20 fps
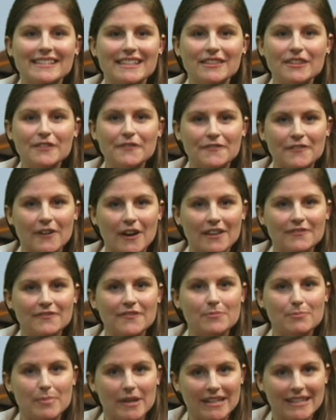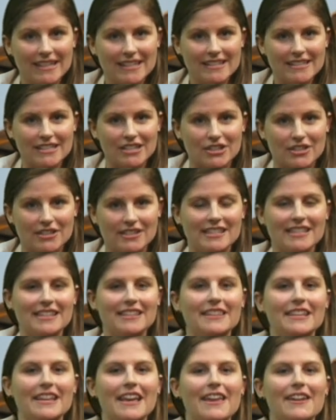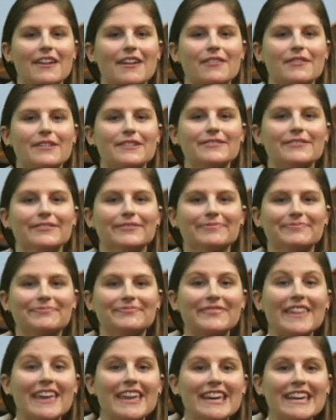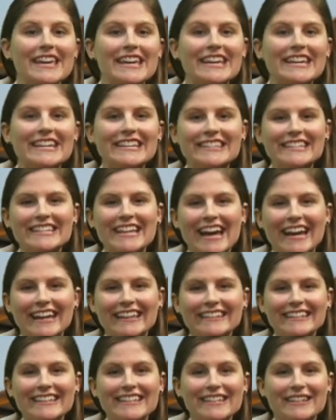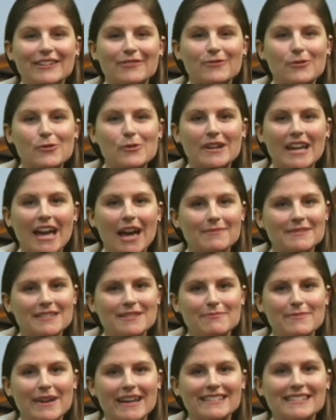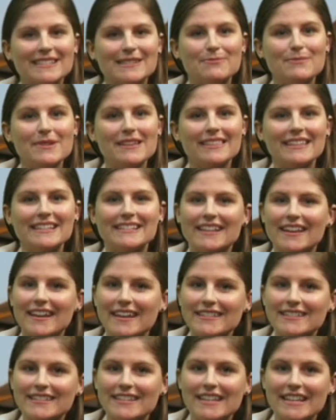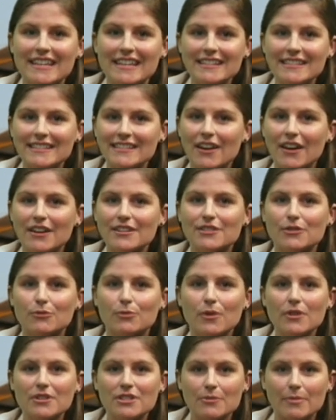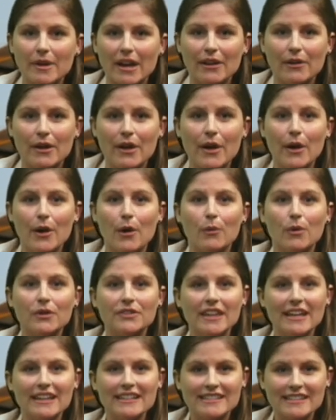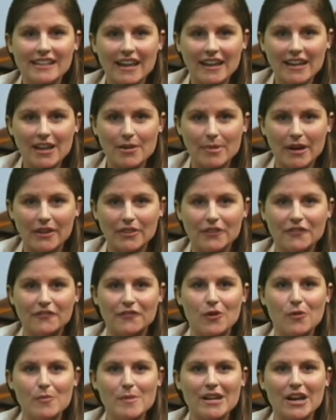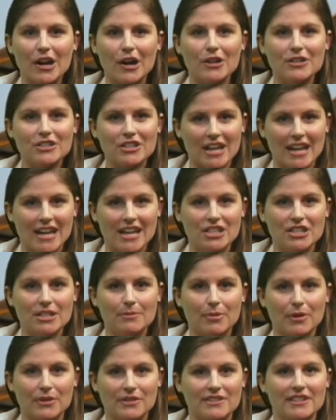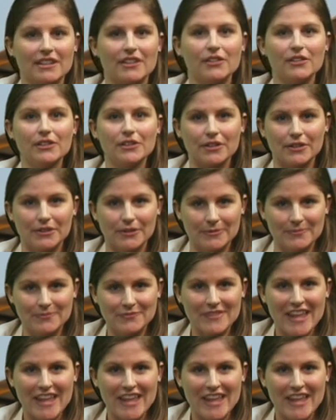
in the fight for better conditions in the NRL. In the A-League, Raw captain Matt Smith is asking his side to watch about what they say about the former coach Angie Postecoglou